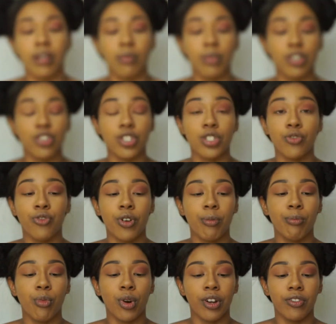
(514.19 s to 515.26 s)
which is
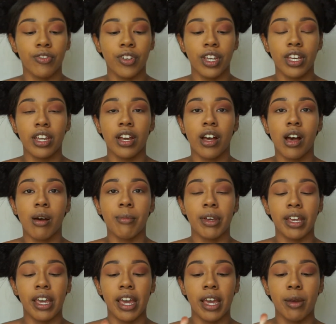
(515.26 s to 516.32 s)
from Morphe.
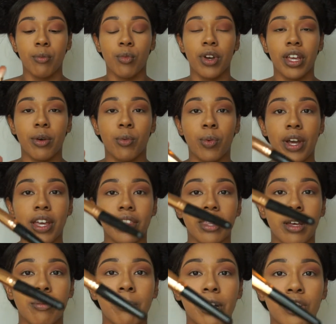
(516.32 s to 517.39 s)
It came with
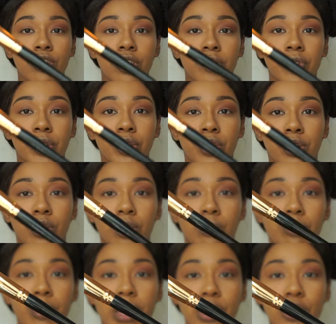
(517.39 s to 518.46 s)
a bunch of little
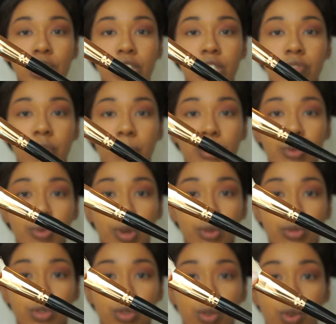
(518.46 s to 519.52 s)
brushes from the
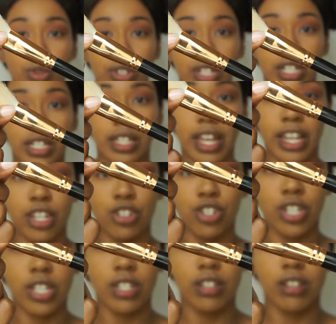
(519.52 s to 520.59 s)
Rose Gold
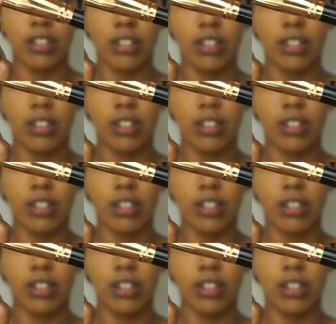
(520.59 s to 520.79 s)
collection,